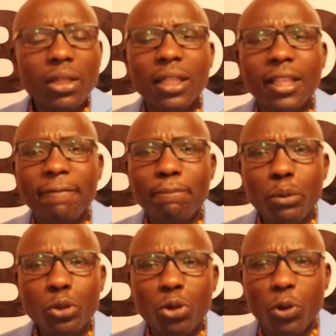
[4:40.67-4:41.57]
they
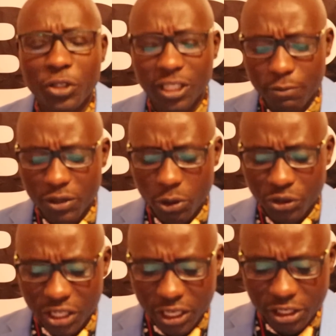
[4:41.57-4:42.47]
put
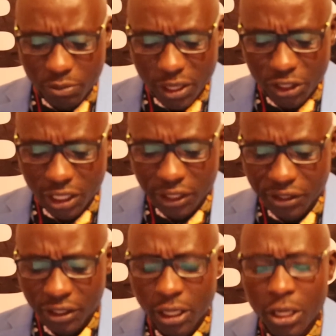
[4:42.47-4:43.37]
austerity
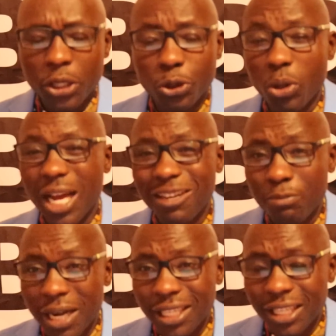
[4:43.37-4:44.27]
measures to cut
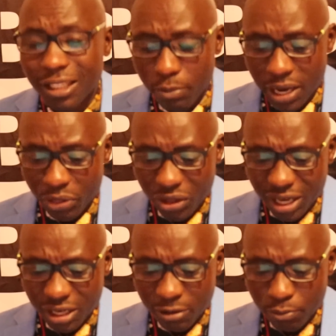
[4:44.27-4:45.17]
budget by
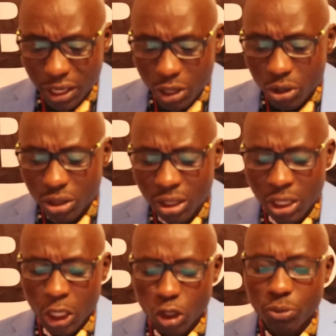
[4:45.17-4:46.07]
300 billion
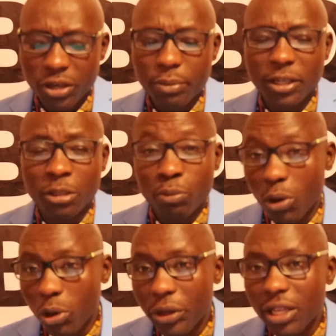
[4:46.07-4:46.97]
to minimize
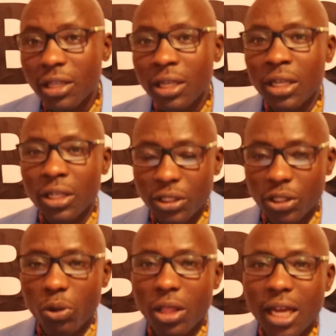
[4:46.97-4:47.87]
borrowing,
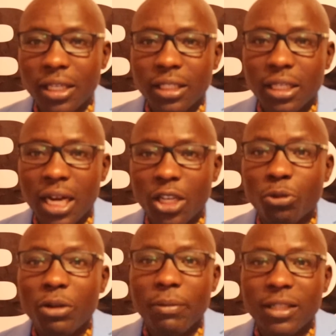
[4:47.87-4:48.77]
so that to
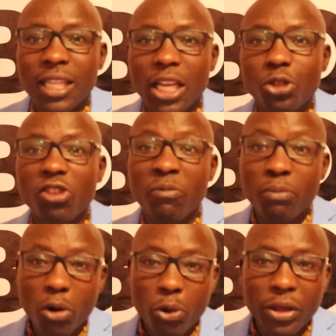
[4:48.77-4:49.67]
minimize the issue of
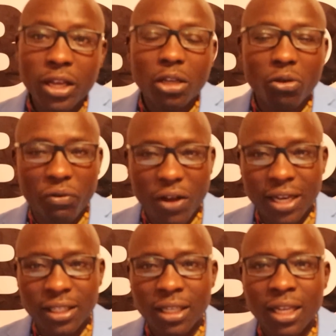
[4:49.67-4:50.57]
borrowing to
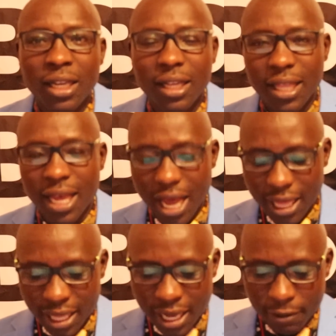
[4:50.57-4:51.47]
fund the
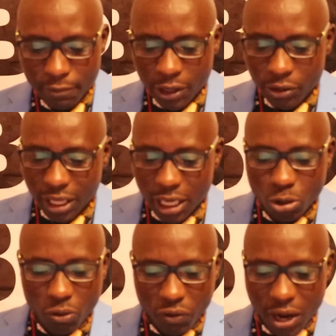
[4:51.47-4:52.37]
other, or rather
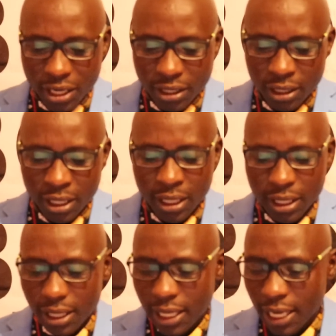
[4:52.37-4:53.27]
to fund
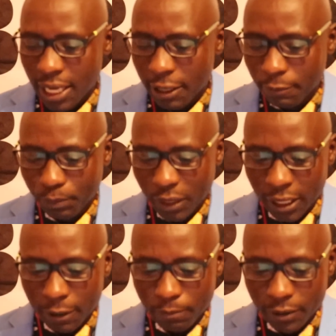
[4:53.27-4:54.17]

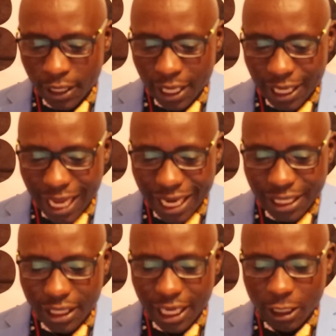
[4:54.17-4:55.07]
the
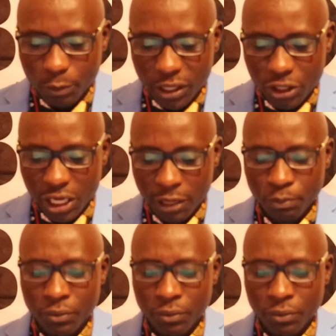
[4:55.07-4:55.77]
recurrent expenditure.